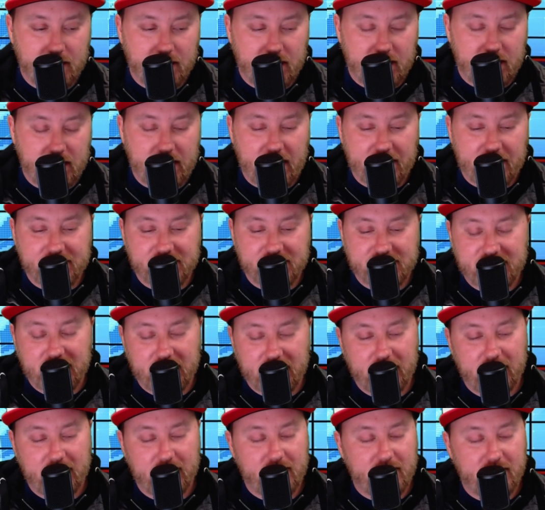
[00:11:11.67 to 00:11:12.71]
And I just sit
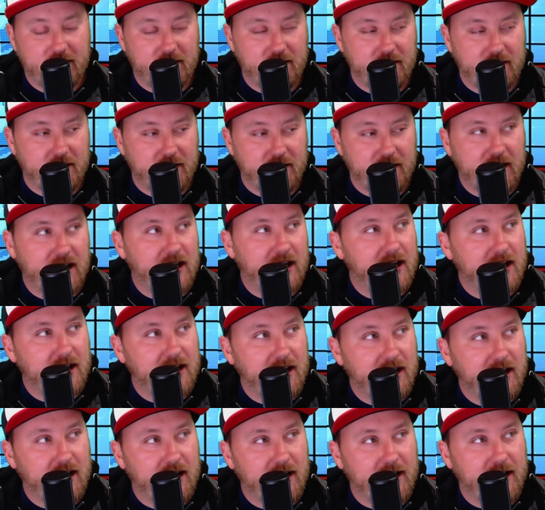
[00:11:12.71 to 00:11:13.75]
here
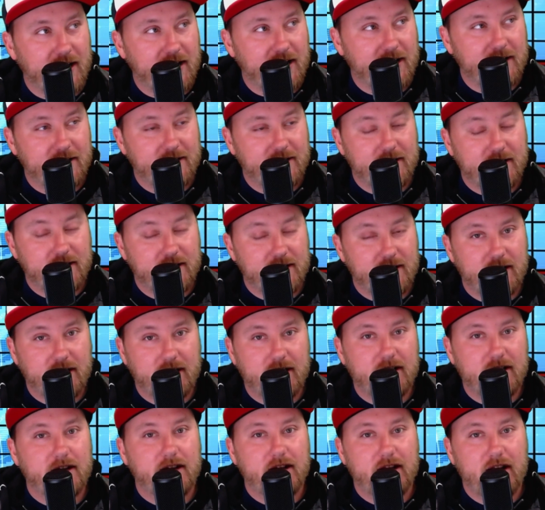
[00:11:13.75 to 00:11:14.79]
and
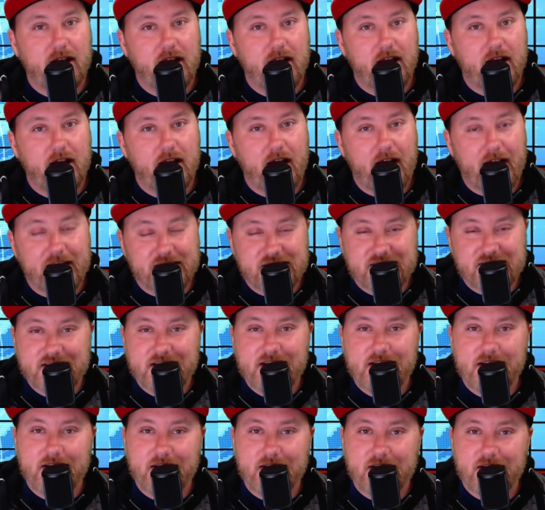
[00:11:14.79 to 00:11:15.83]
I
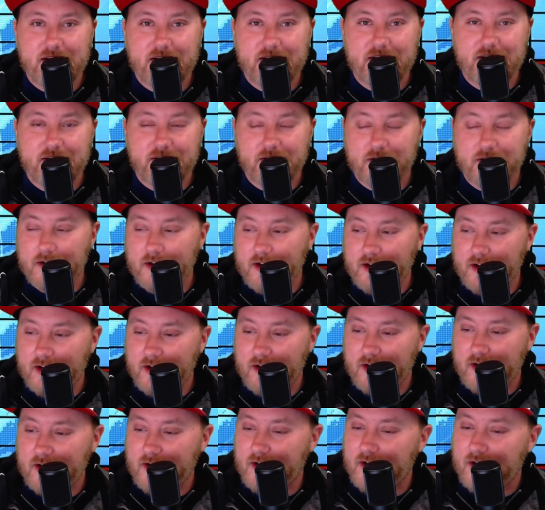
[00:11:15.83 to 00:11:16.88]
see, and
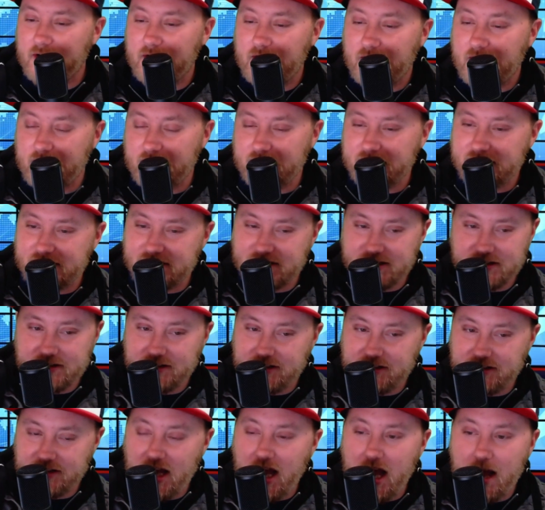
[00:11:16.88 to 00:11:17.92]
it's
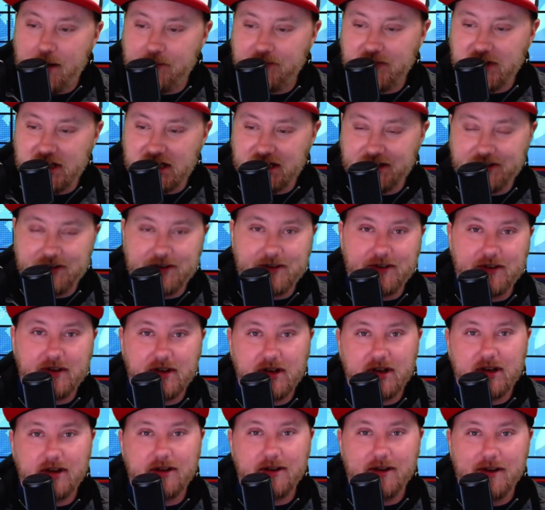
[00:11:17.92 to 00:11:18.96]
obvious,
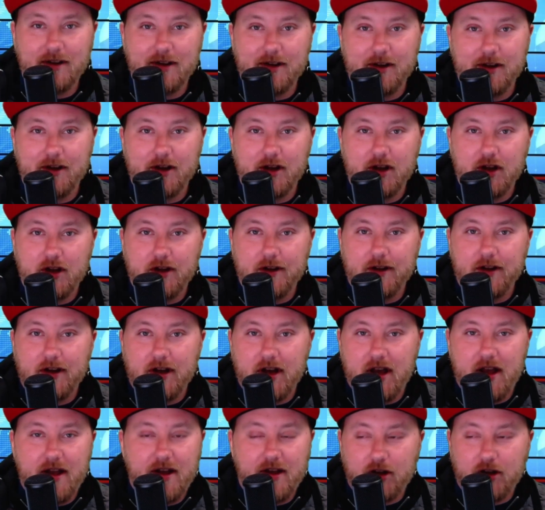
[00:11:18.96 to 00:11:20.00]

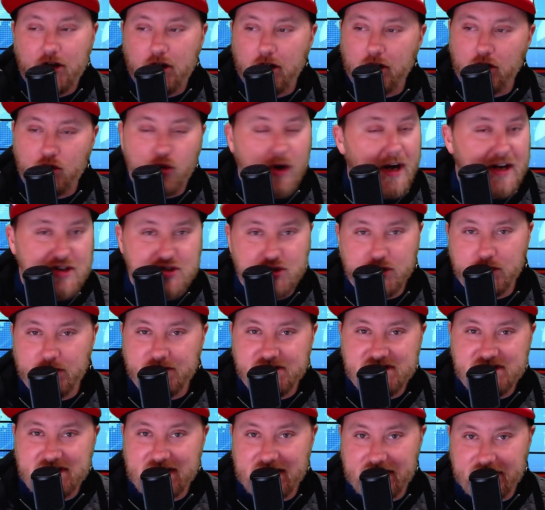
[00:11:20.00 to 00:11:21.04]
congressional
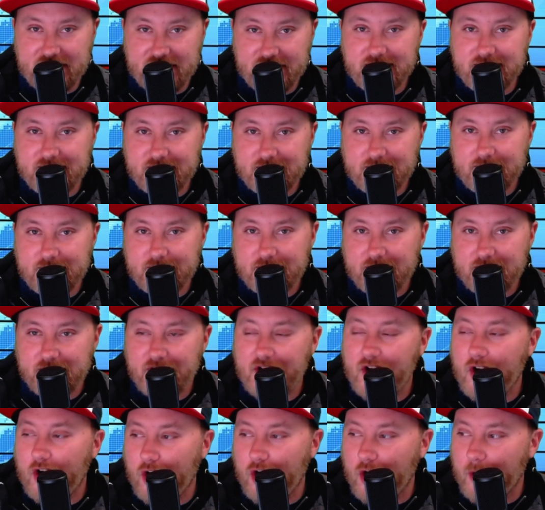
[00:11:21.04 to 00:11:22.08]
seats
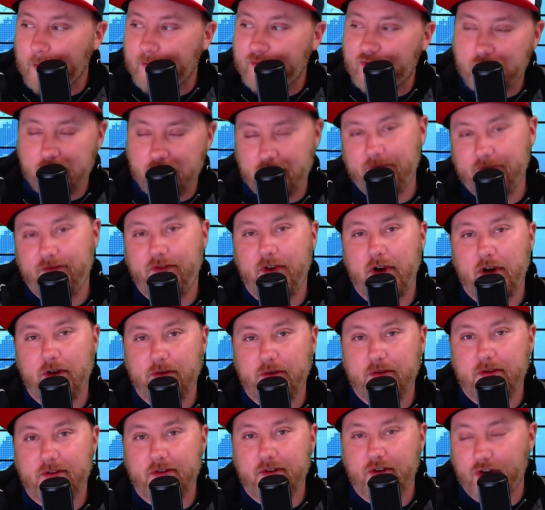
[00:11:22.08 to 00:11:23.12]
are up for a vote,
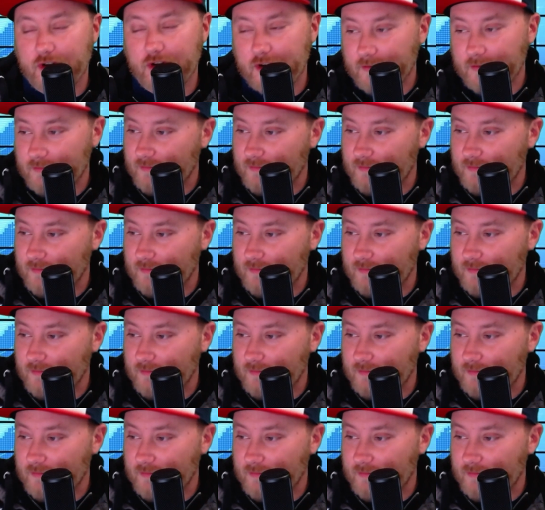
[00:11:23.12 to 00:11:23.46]
or